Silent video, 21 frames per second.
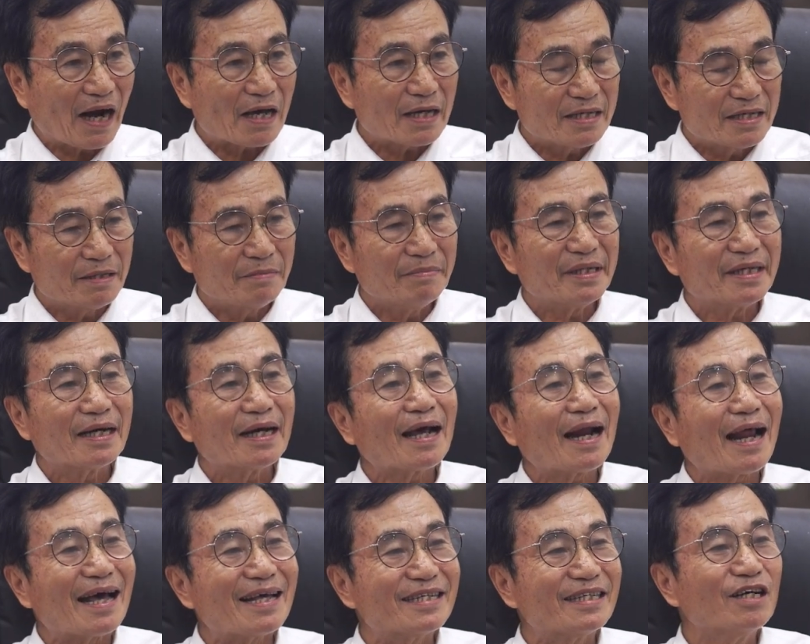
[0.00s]

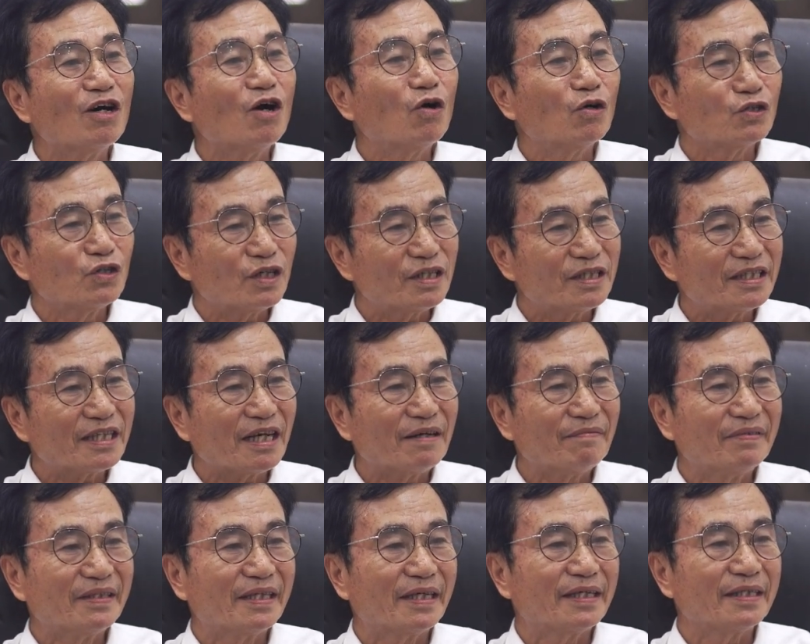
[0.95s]
imigrasi Hong Kong
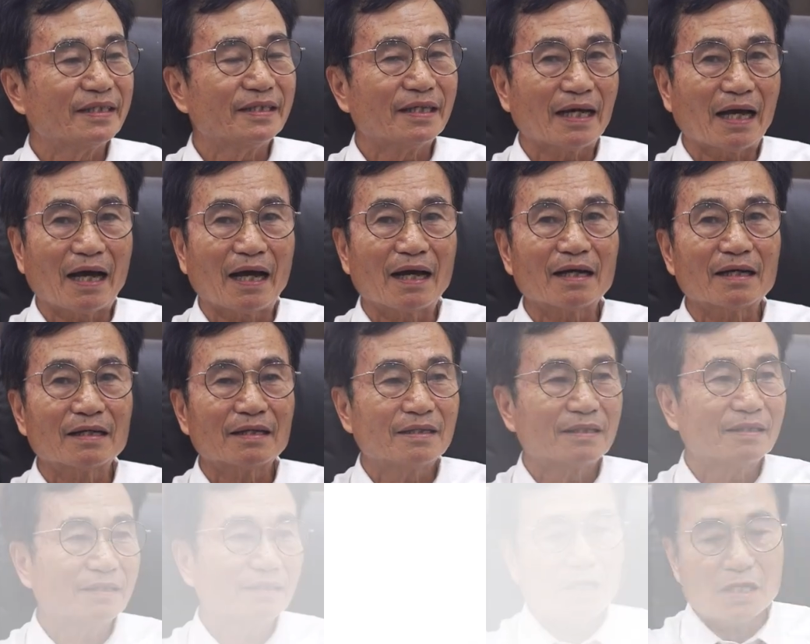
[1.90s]
seven the ya
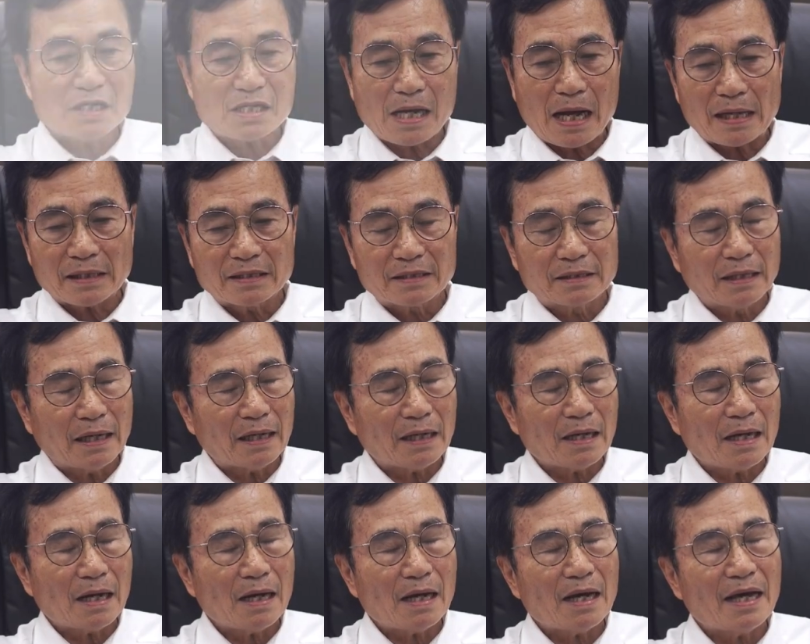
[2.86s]
dah se
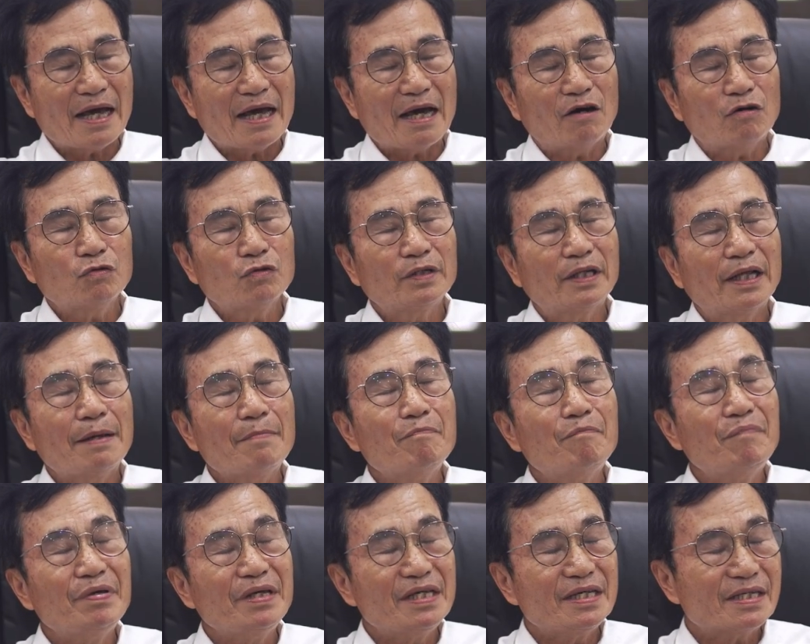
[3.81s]
udah
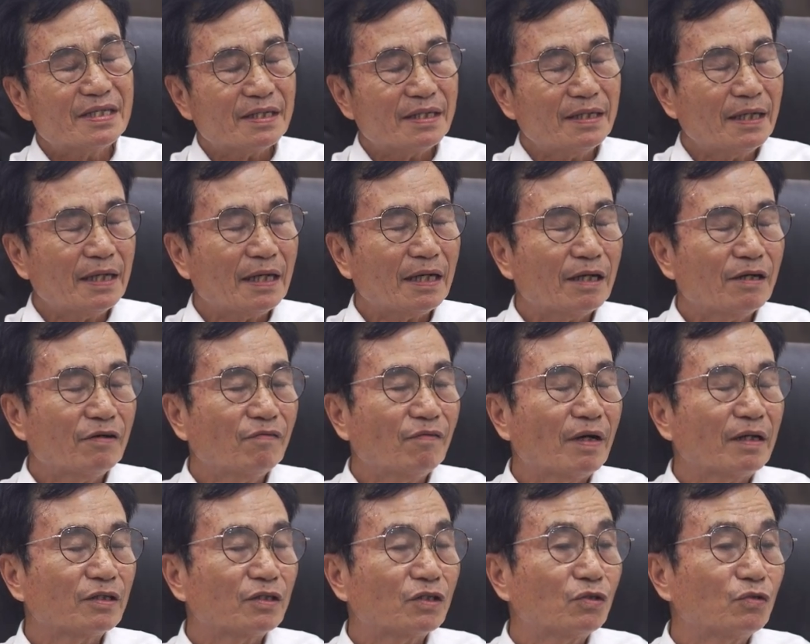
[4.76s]
bisa na
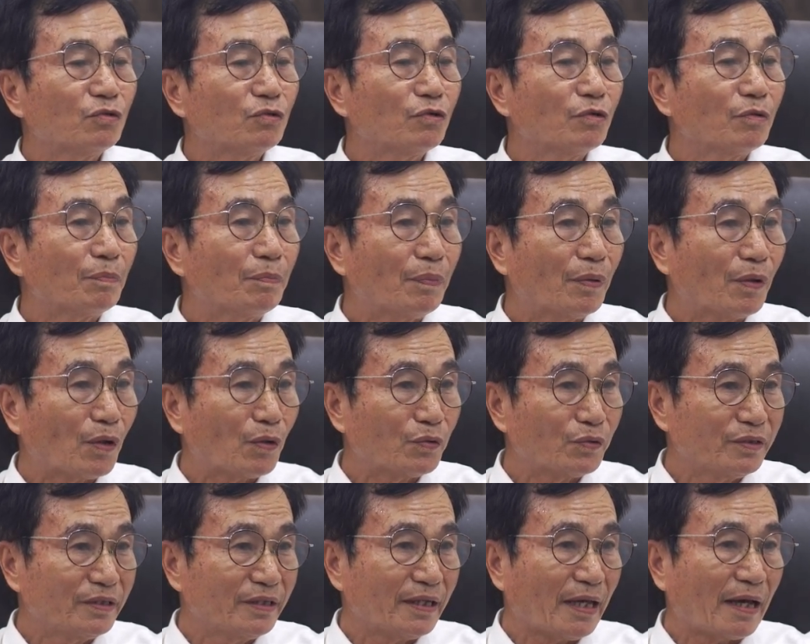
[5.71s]
wang tu
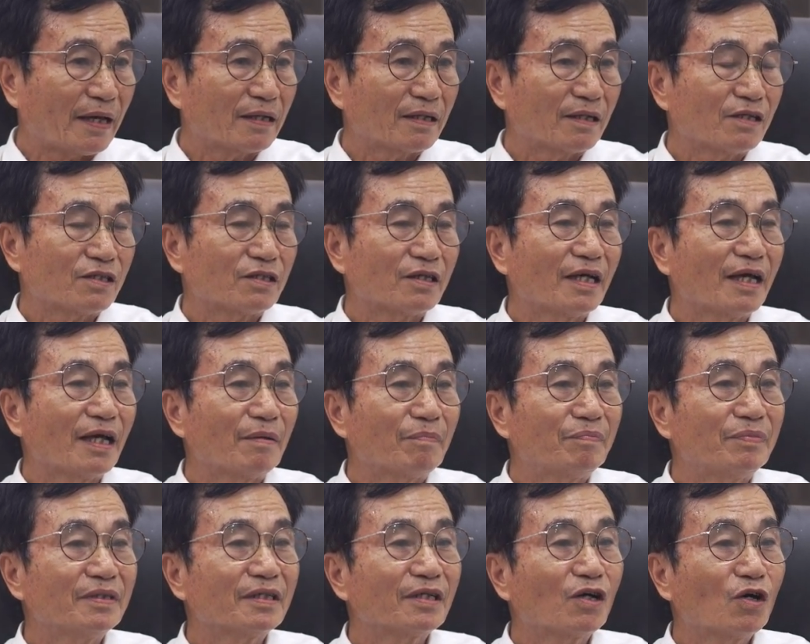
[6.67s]
proyek dah se
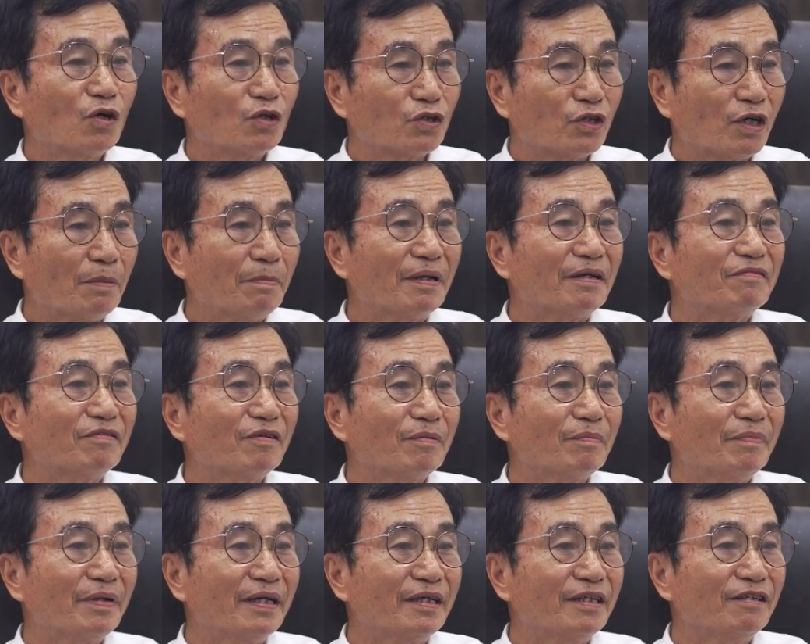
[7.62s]
happy kontrol bay for
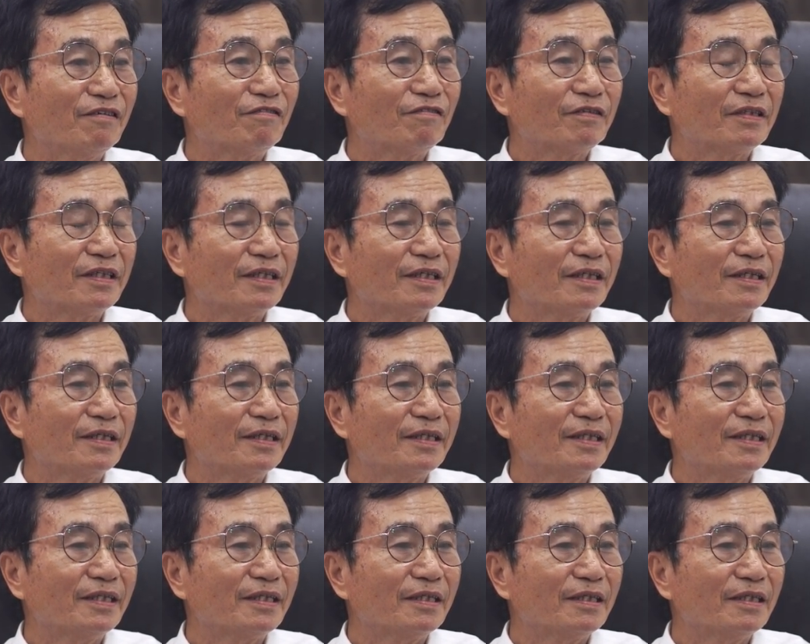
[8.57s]
bay di
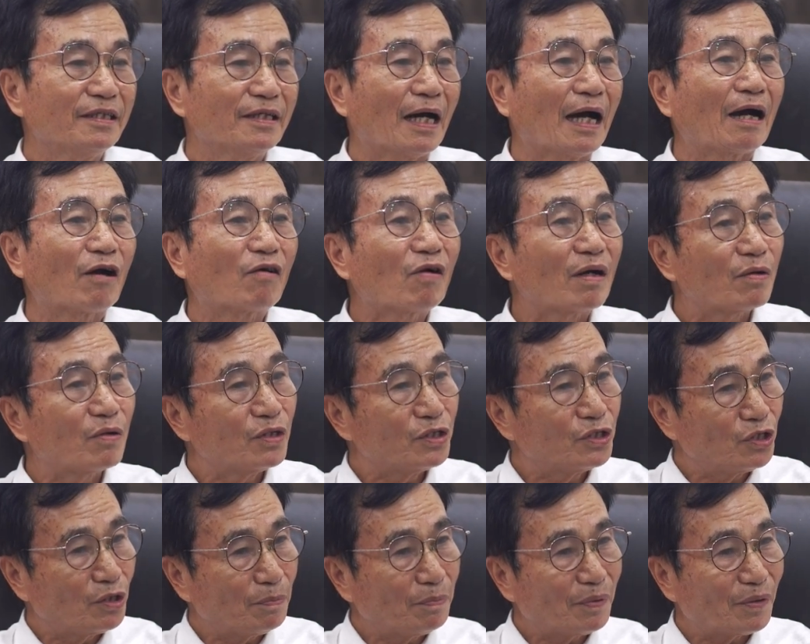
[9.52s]
aku
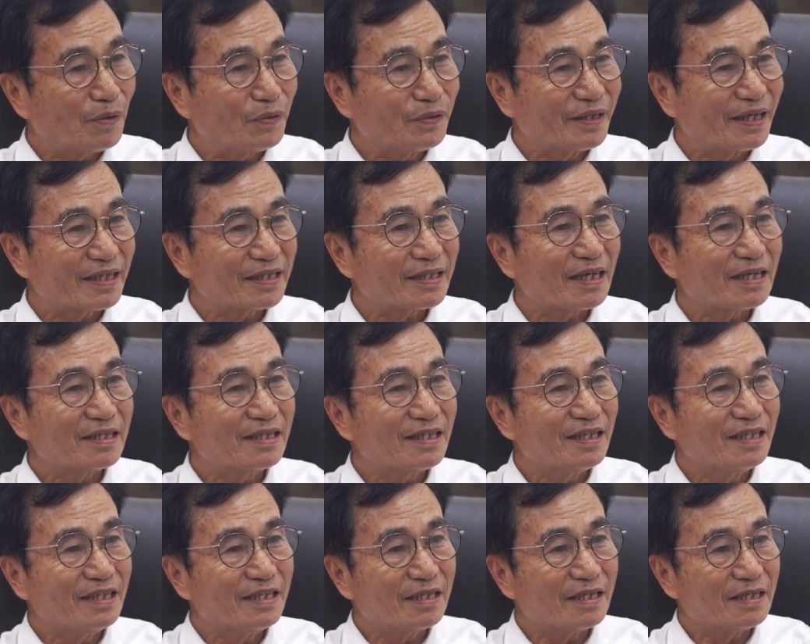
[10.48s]
kerja proyek sang
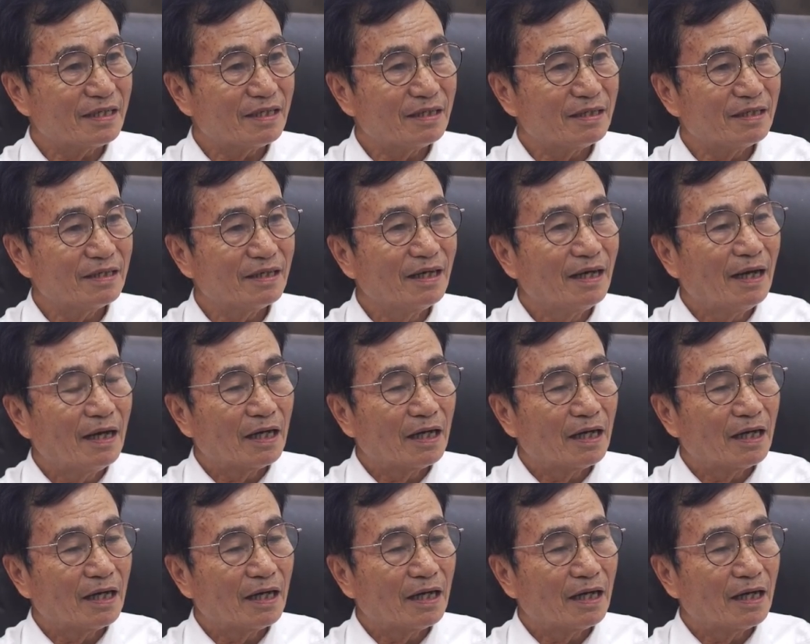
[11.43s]
Chinese